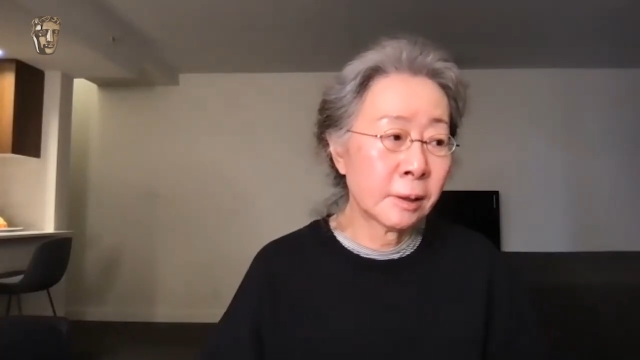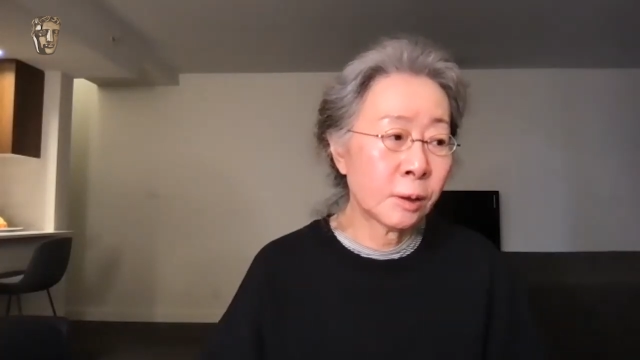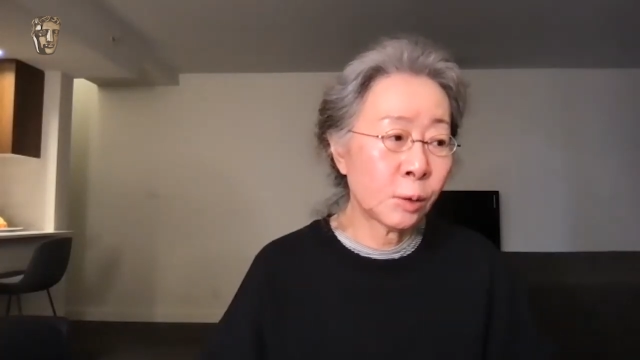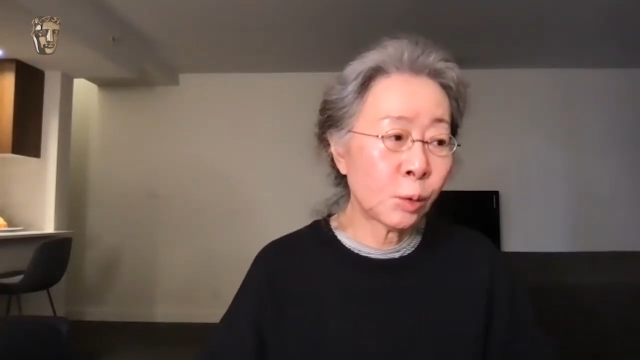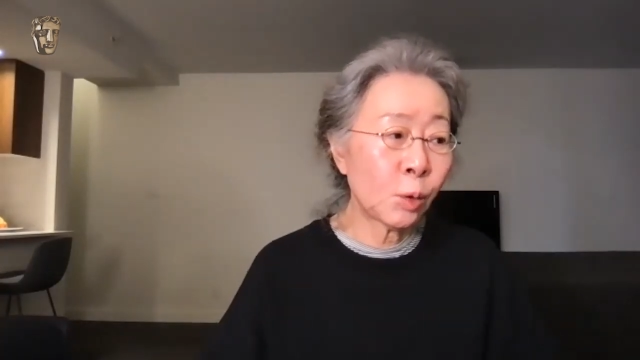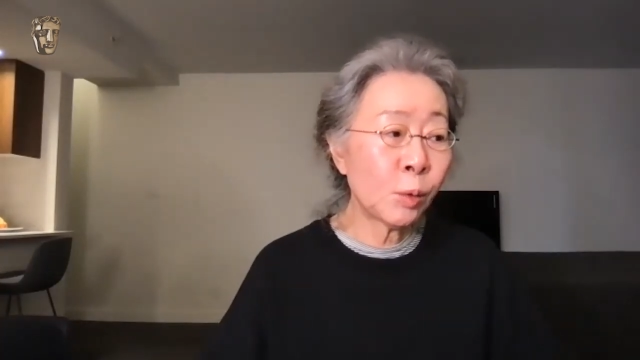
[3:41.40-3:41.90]

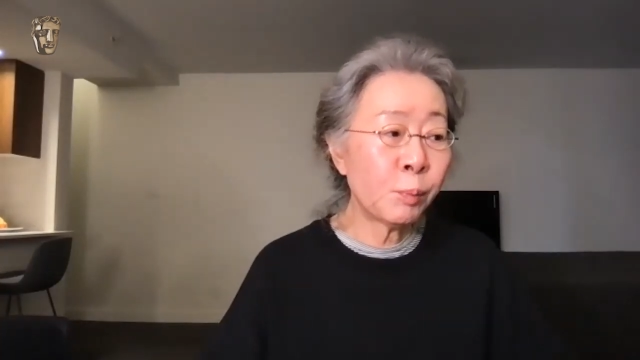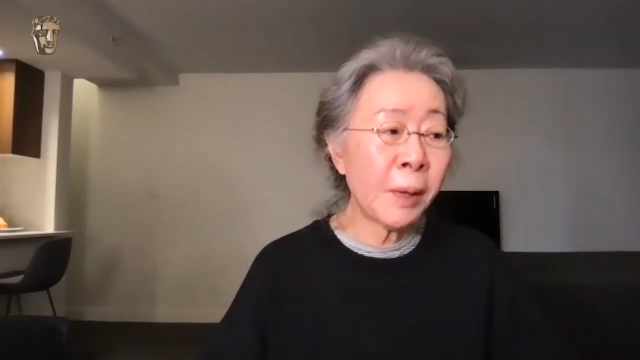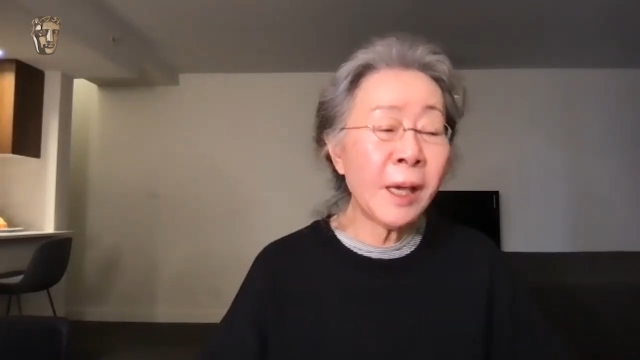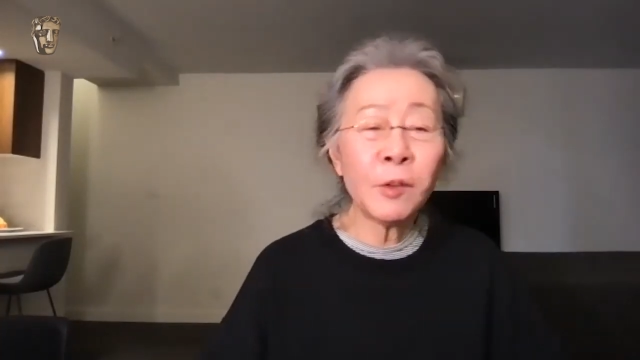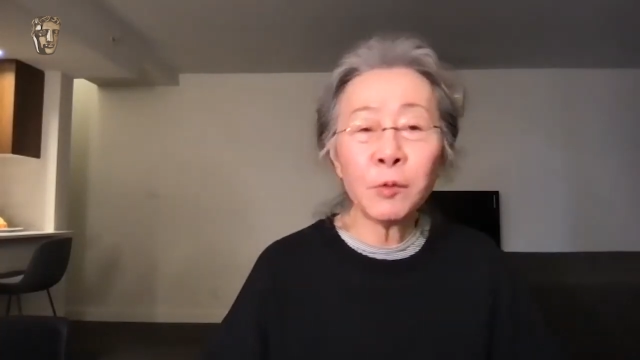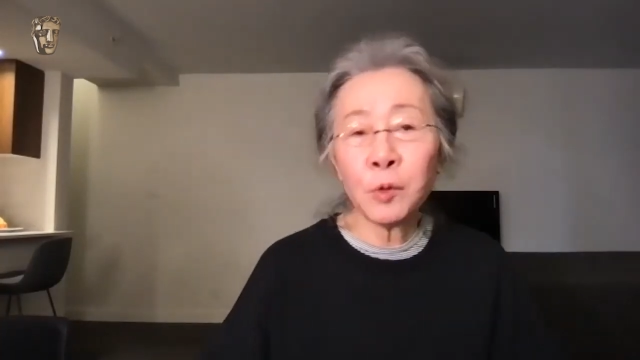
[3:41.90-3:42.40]
sort of
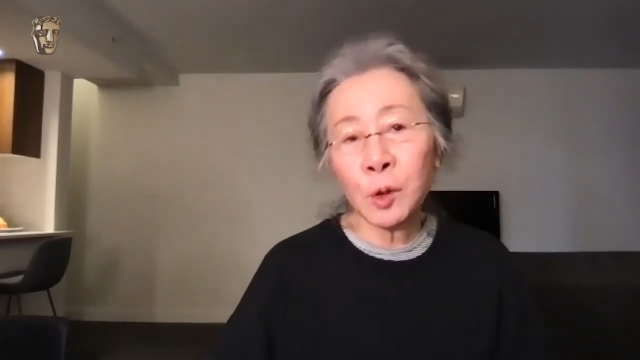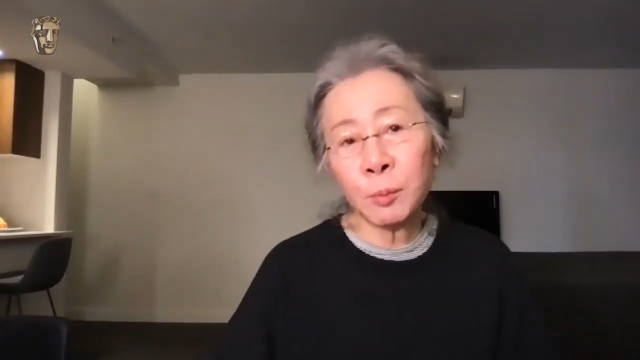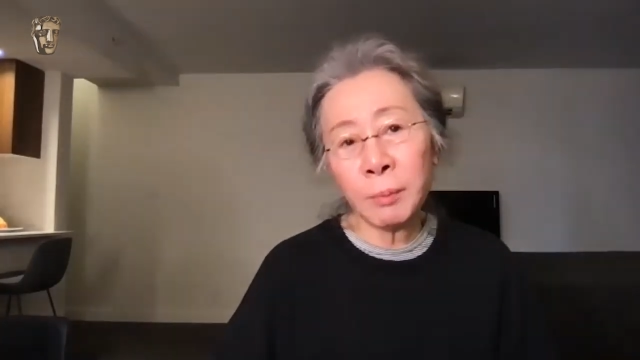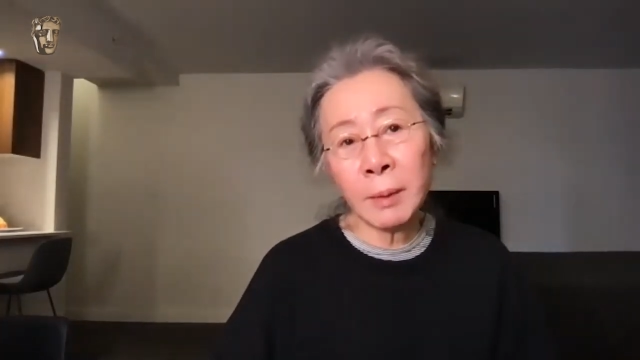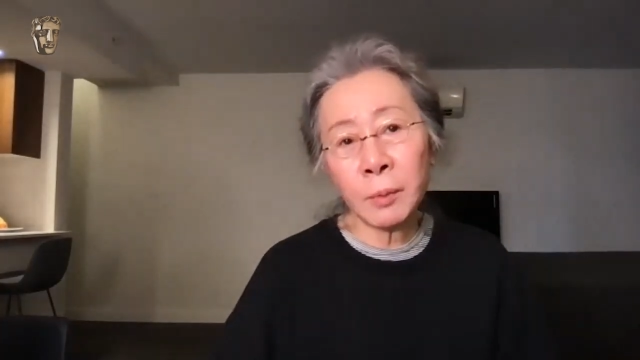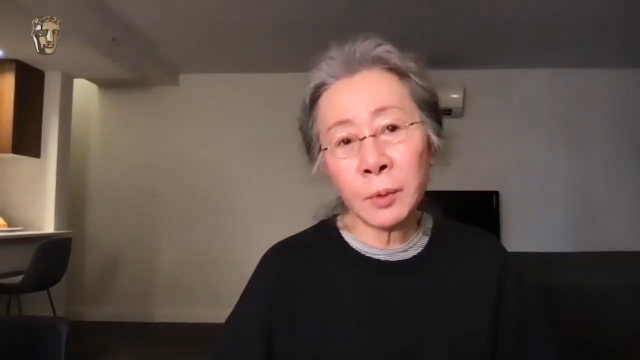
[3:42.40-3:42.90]
painful
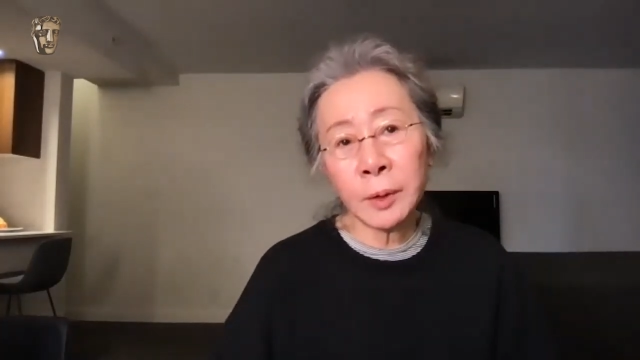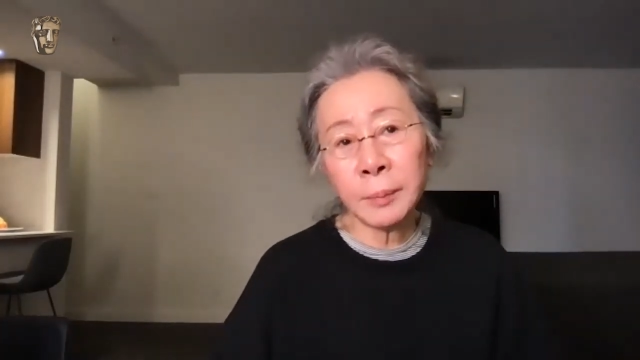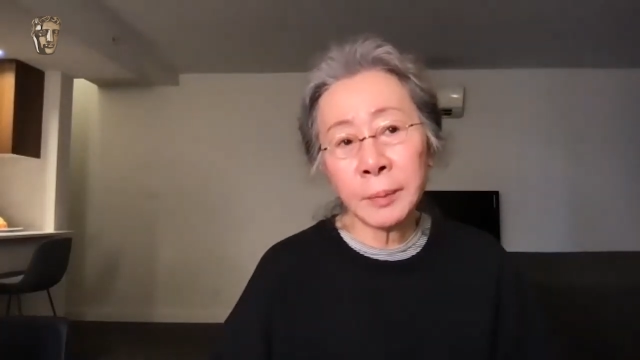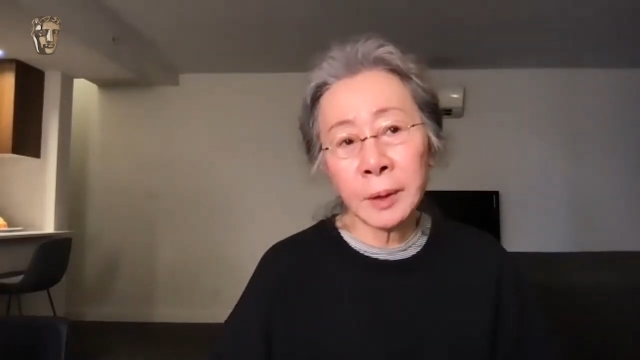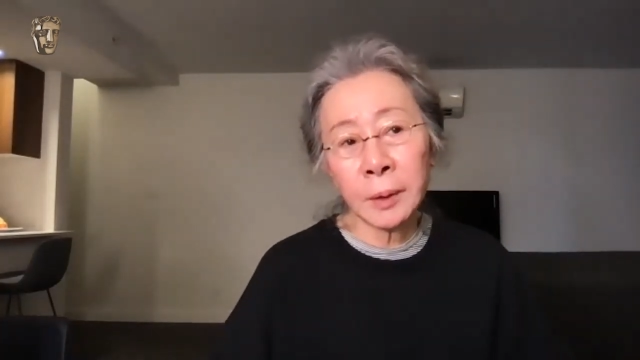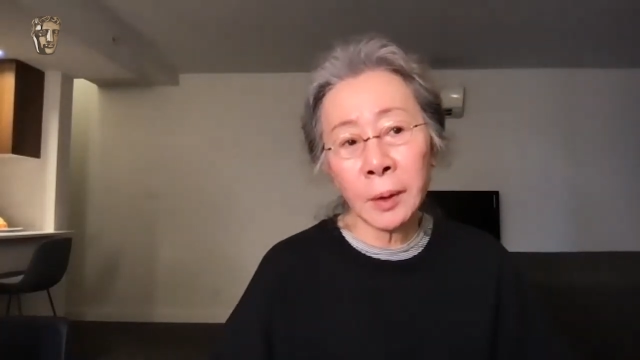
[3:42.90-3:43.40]
memory,
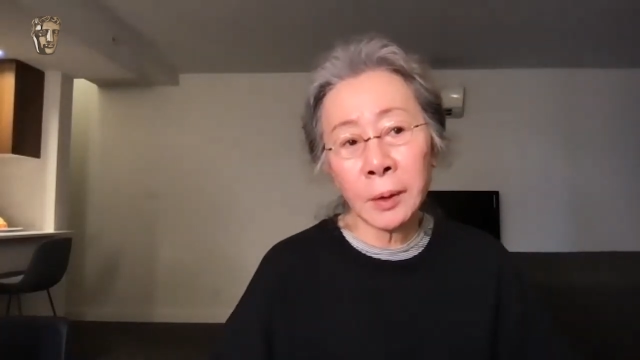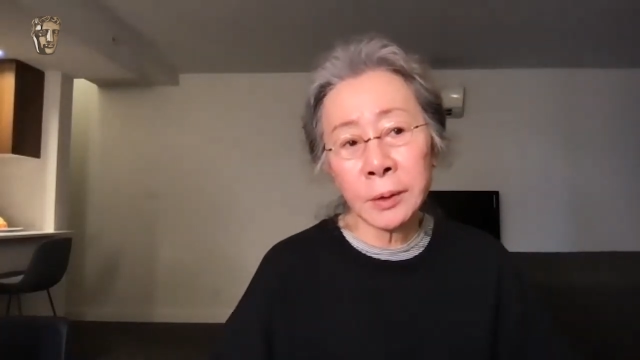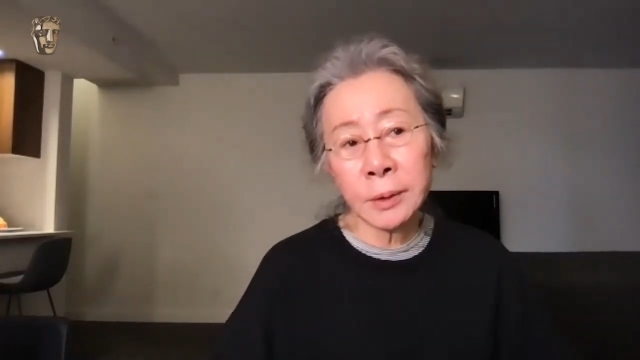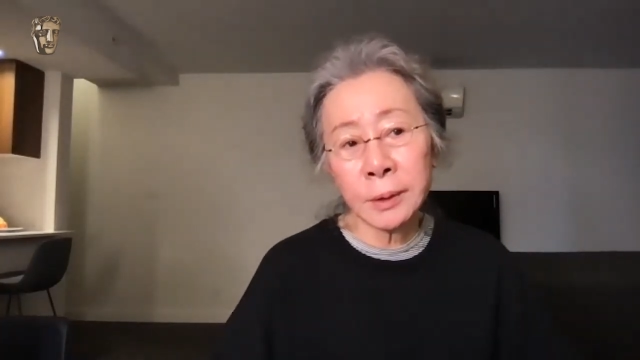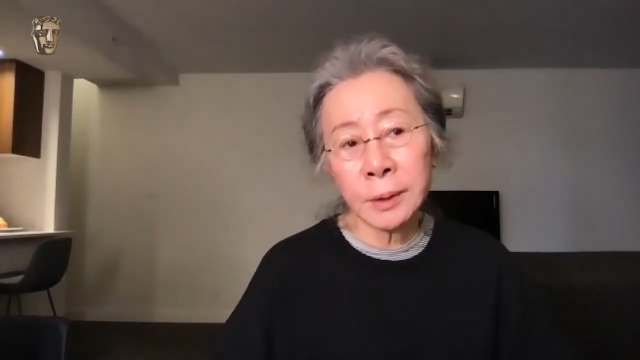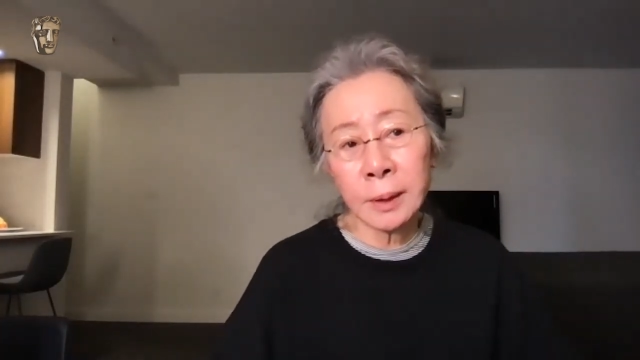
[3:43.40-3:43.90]

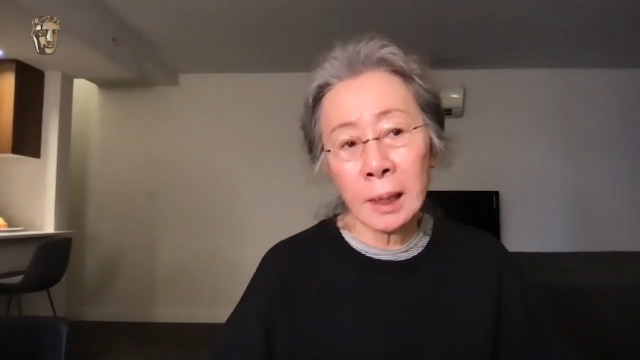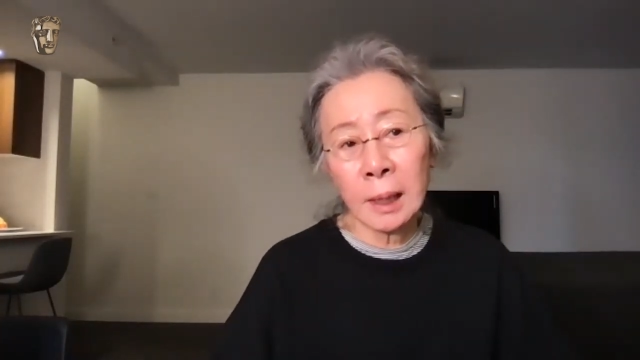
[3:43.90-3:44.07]
because